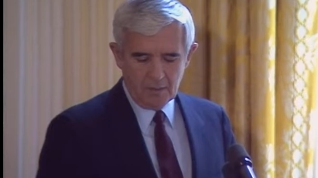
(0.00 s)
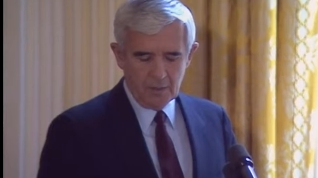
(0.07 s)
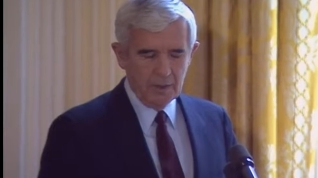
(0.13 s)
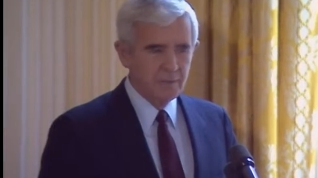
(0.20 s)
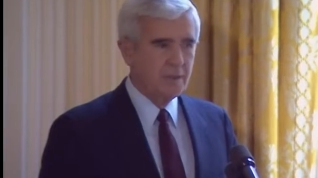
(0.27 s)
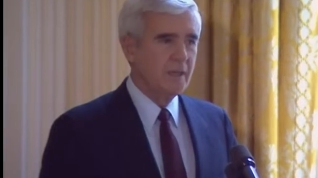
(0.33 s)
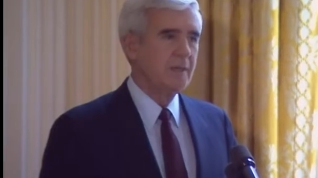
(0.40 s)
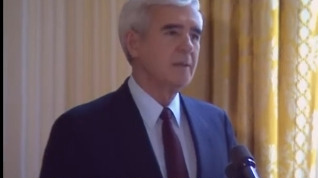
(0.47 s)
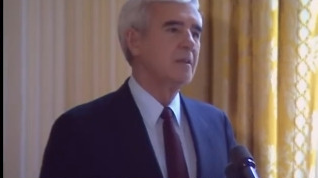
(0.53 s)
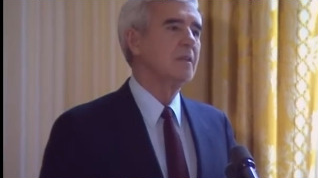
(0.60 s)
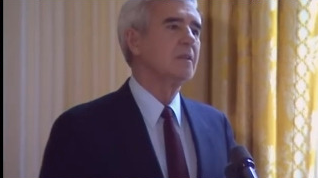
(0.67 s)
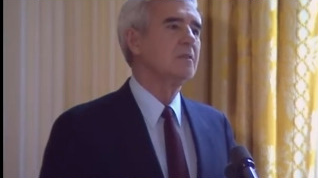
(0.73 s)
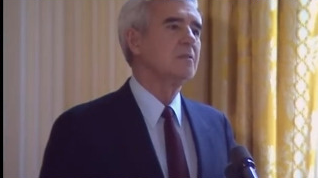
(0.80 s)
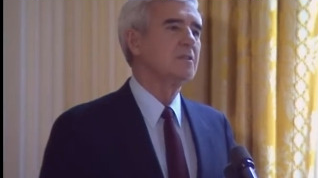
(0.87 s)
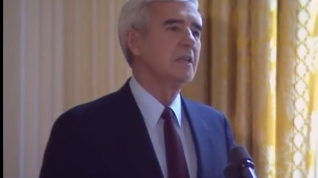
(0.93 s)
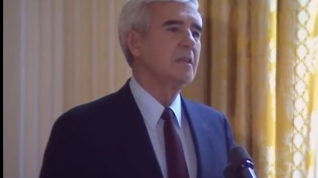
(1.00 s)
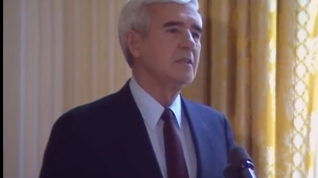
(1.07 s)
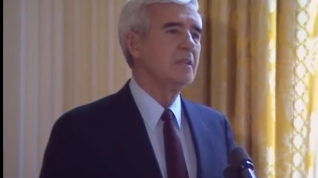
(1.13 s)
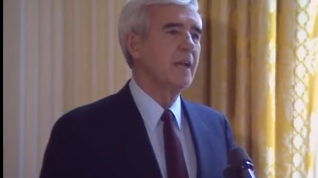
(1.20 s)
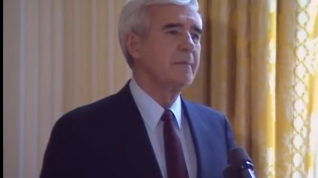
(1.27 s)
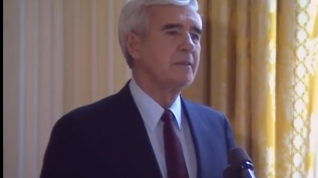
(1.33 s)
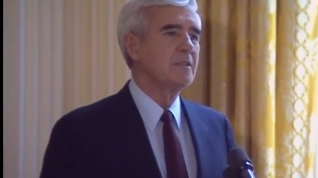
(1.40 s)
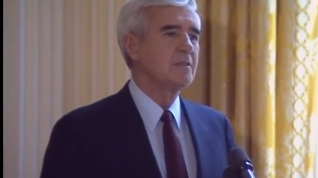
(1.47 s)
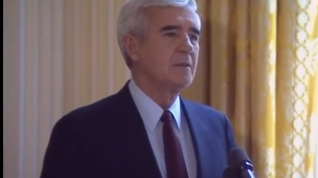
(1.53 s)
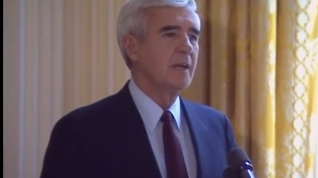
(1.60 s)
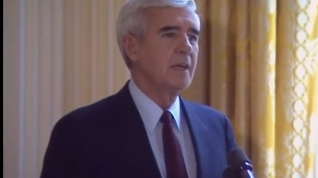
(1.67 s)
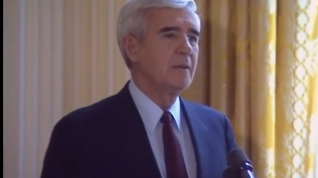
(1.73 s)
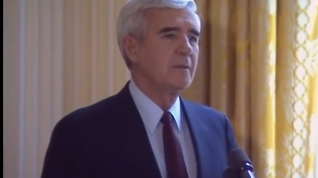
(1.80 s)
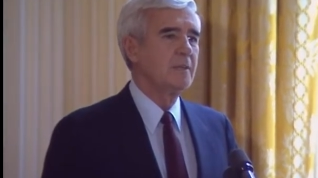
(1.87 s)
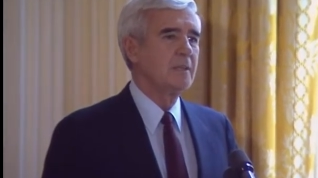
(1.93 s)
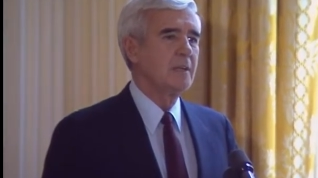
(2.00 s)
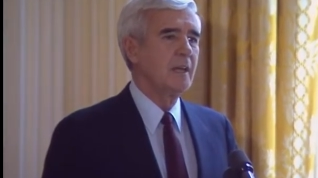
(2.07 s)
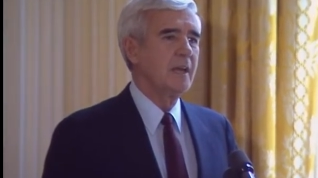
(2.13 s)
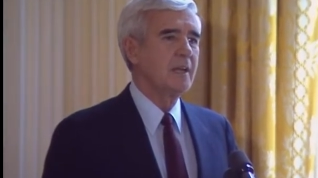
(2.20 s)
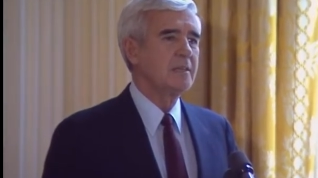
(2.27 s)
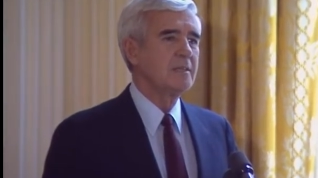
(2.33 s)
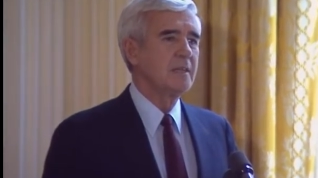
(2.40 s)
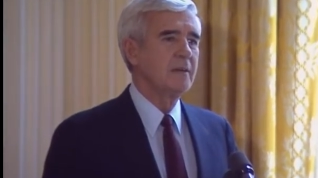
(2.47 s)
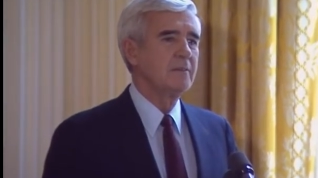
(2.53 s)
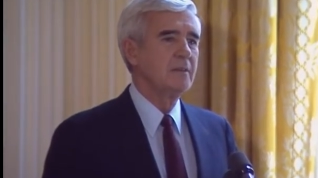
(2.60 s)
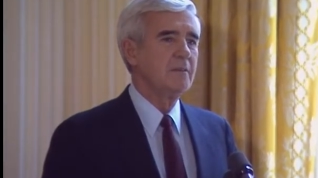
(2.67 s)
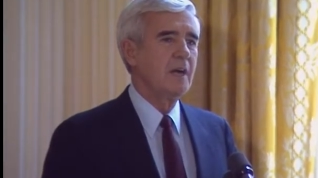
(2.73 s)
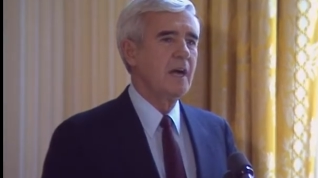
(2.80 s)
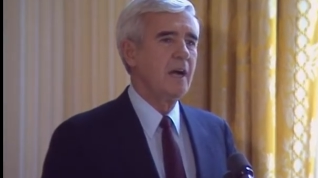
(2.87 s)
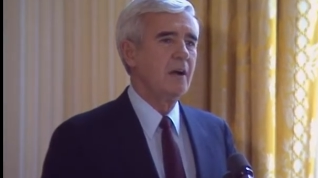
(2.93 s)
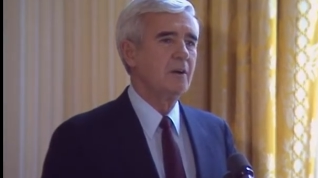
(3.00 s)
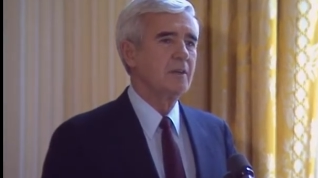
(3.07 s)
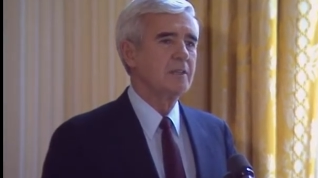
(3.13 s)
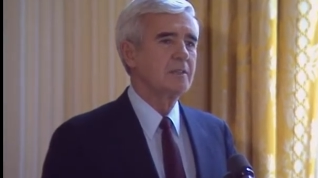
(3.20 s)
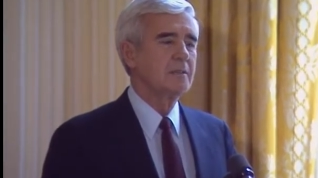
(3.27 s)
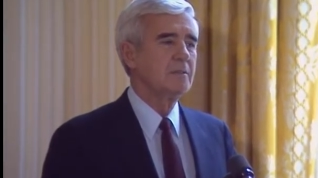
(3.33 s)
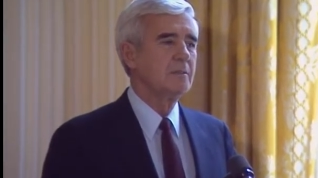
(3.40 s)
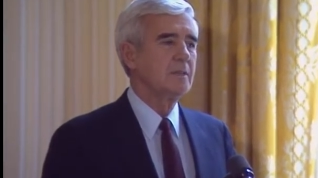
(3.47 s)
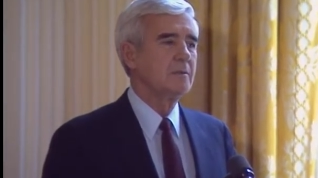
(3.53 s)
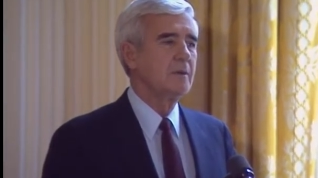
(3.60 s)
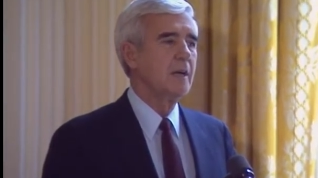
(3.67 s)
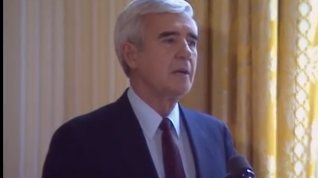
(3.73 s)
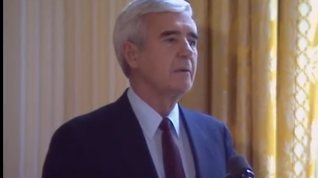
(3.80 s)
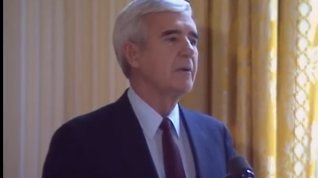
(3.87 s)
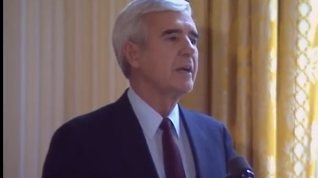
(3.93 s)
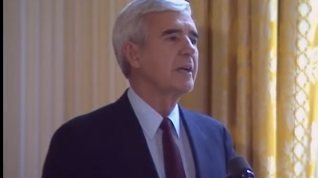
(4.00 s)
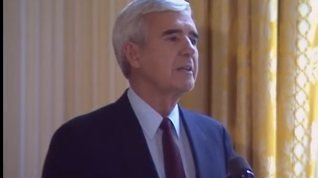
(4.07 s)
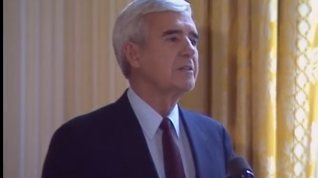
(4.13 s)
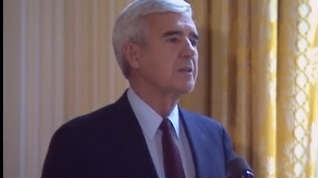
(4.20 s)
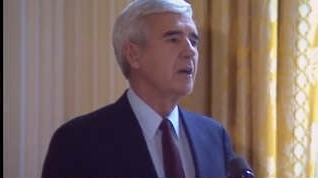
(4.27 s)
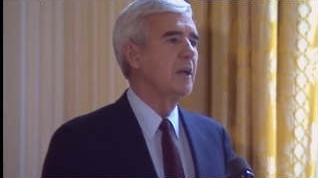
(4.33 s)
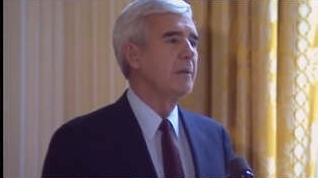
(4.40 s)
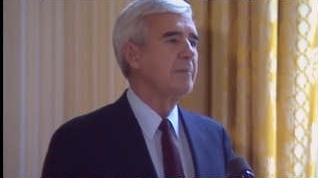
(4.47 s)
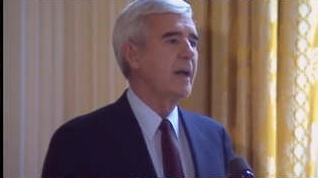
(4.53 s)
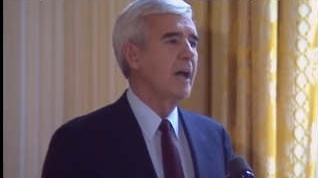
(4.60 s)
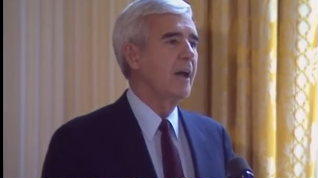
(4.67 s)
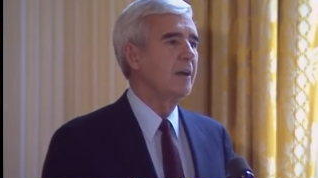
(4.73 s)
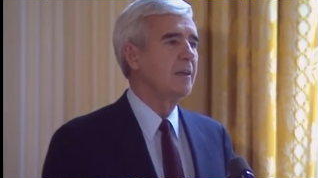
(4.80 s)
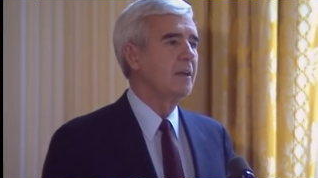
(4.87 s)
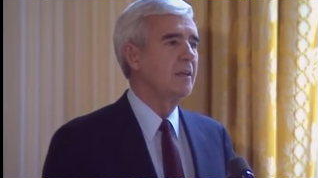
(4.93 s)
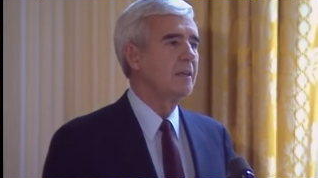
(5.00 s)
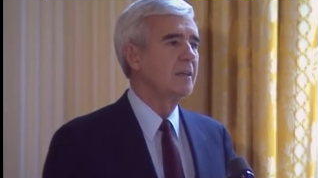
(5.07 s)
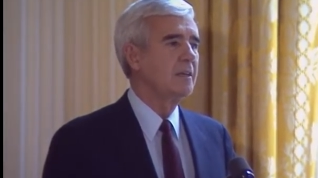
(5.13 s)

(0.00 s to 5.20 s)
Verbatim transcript: We've seen demonstrated in the last several hours what Ronald Reagan's all about.